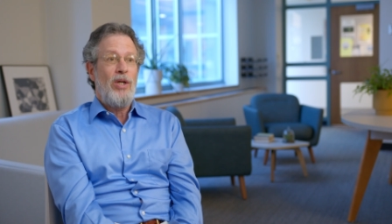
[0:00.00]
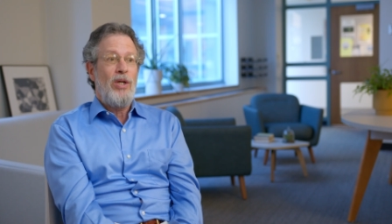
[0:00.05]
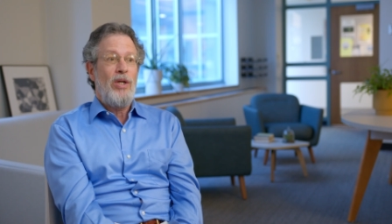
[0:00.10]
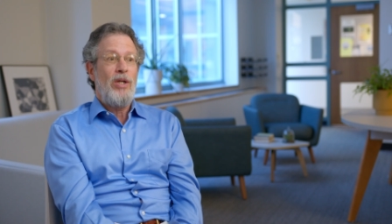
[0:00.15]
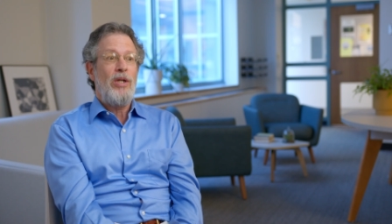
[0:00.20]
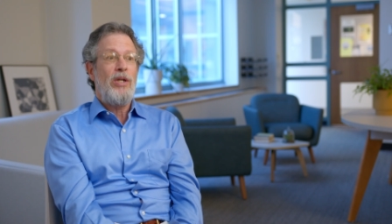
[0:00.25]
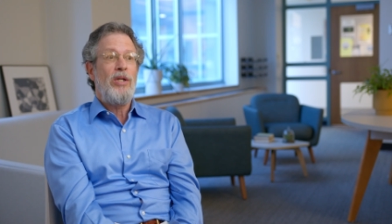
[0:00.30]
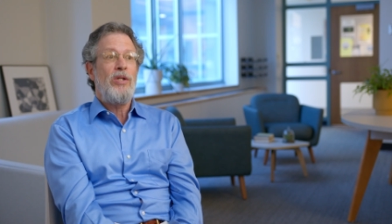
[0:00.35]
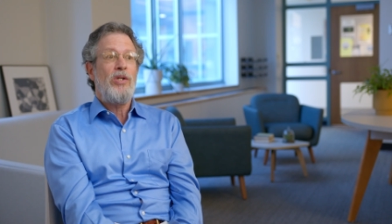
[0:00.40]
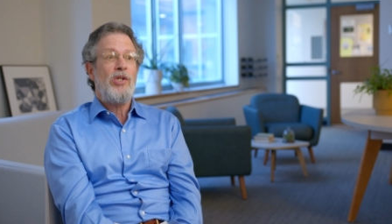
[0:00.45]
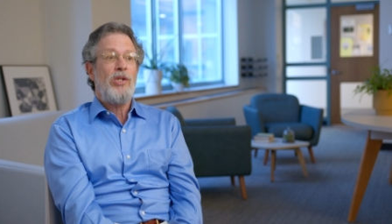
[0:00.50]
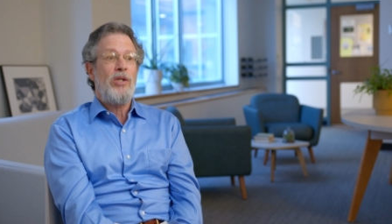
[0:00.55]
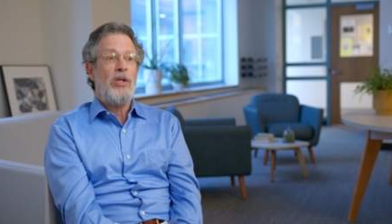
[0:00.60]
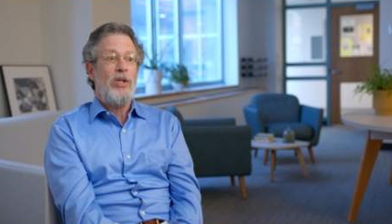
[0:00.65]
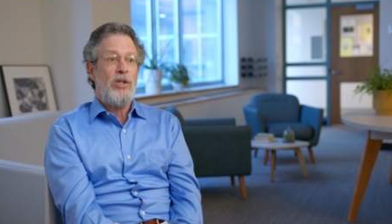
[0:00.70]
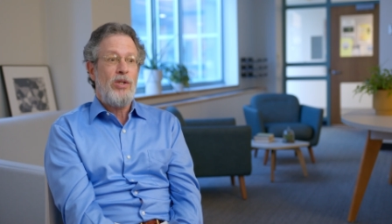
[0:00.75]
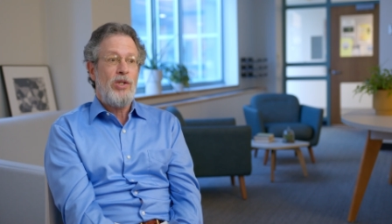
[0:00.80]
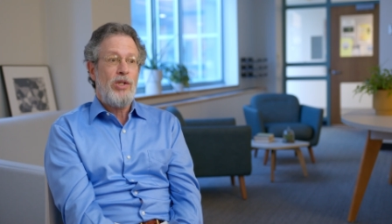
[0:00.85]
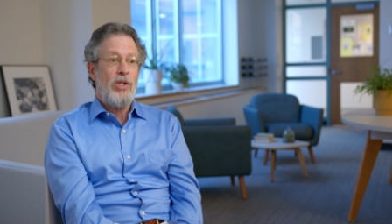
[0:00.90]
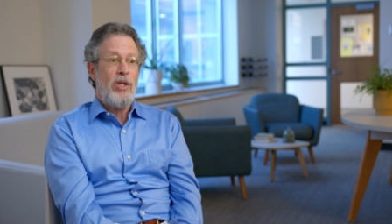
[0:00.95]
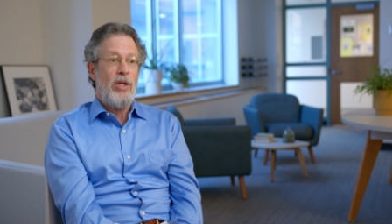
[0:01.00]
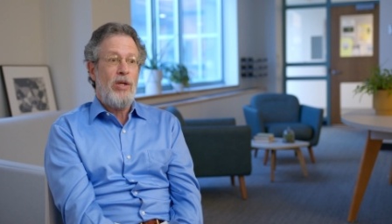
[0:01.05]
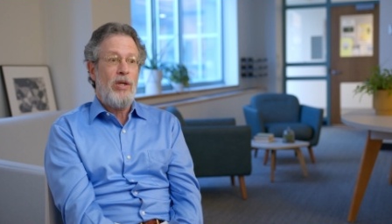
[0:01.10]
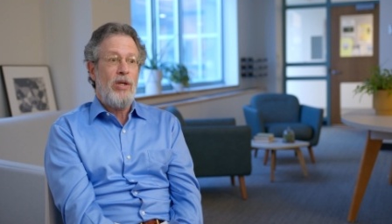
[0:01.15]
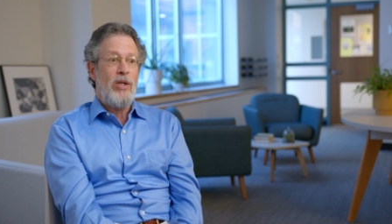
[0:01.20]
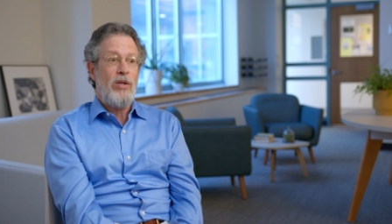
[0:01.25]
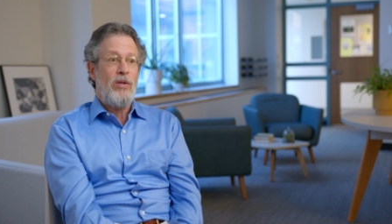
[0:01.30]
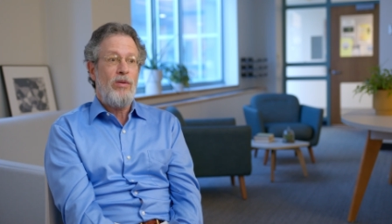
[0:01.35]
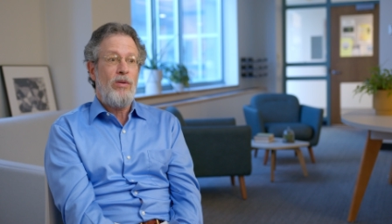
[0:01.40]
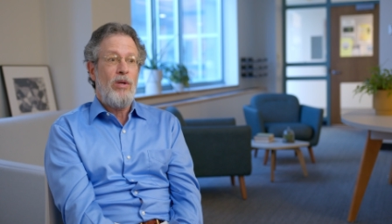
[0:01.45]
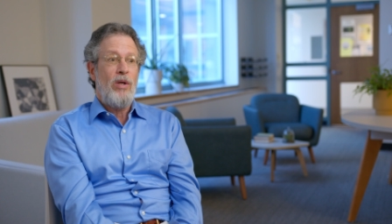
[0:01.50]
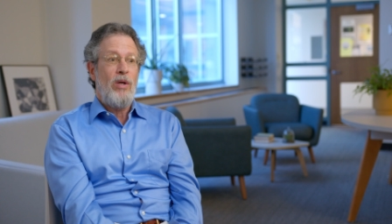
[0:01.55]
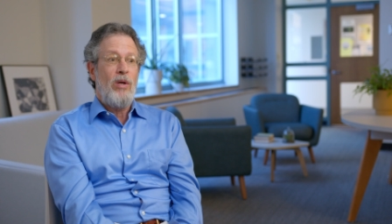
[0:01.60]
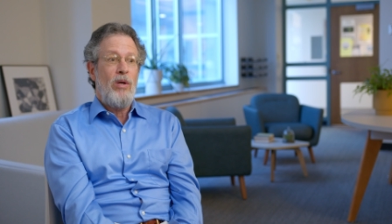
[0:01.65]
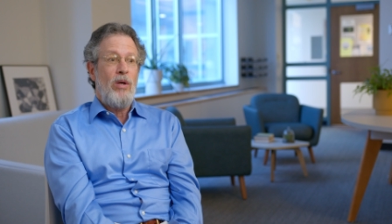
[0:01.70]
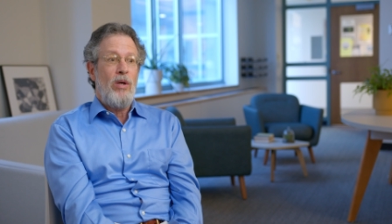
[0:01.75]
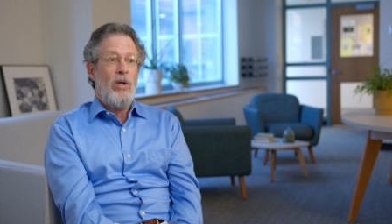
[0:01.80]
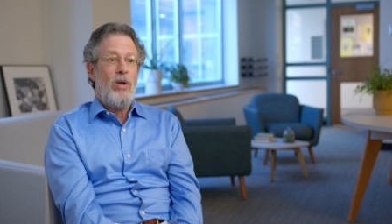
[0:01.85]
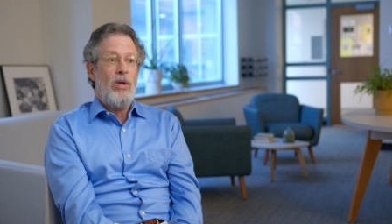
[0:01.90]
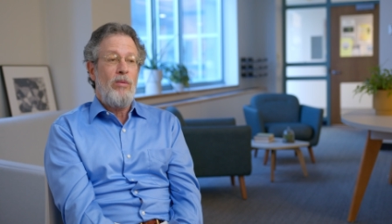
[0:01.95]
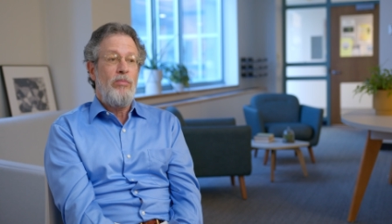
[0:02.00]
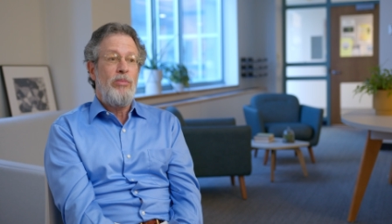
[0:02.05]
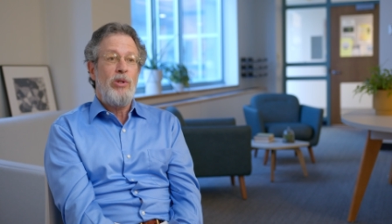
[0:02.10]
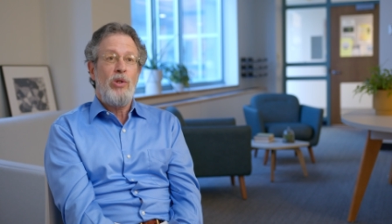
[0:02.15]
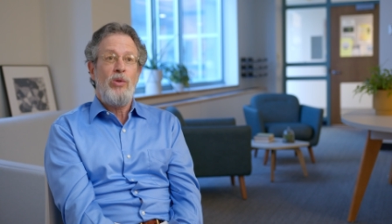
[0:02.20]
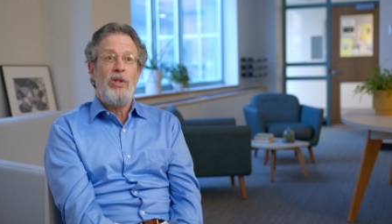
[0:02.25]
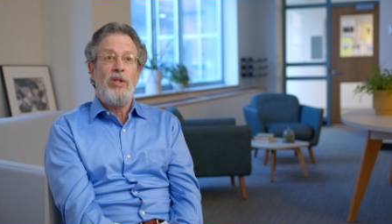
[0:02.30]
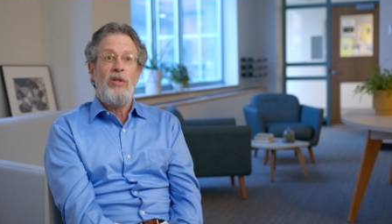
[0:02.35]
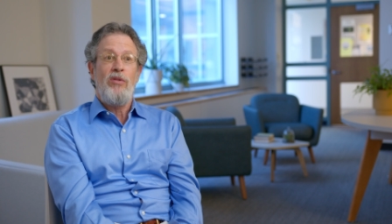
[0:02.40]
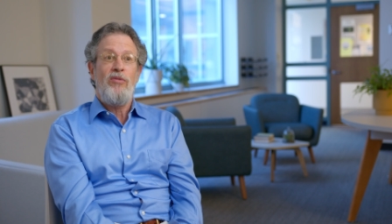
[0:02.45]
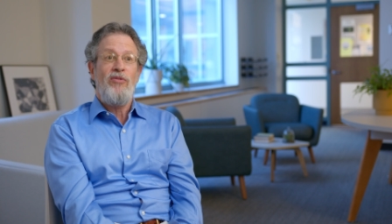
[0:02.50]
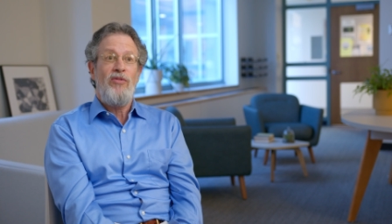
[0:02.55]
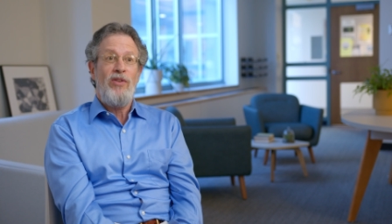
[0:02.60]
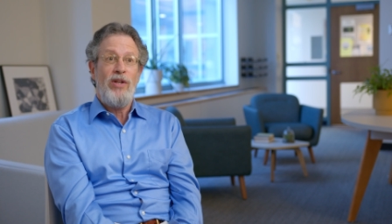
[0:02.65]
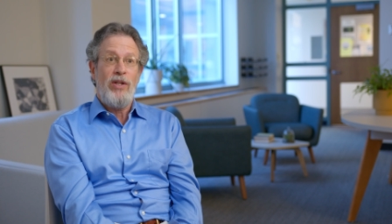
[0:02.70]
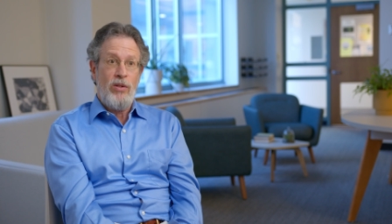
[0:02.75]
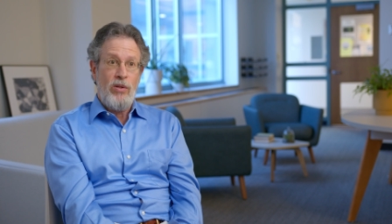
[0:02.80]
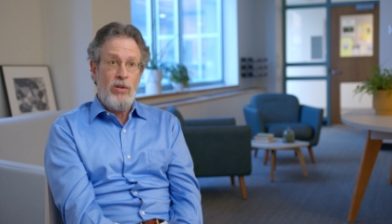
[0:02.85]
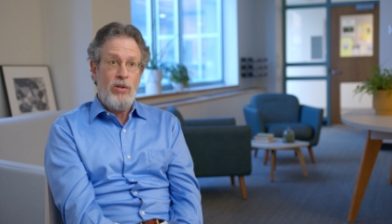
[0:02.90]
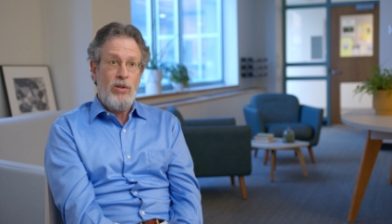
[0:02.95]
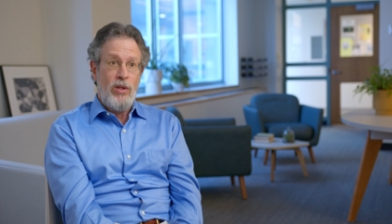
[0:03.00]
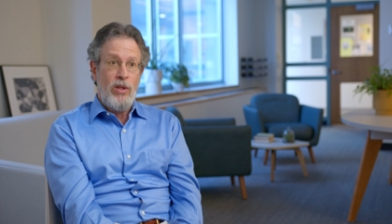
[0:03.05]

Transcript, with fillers: and insights and ability to fit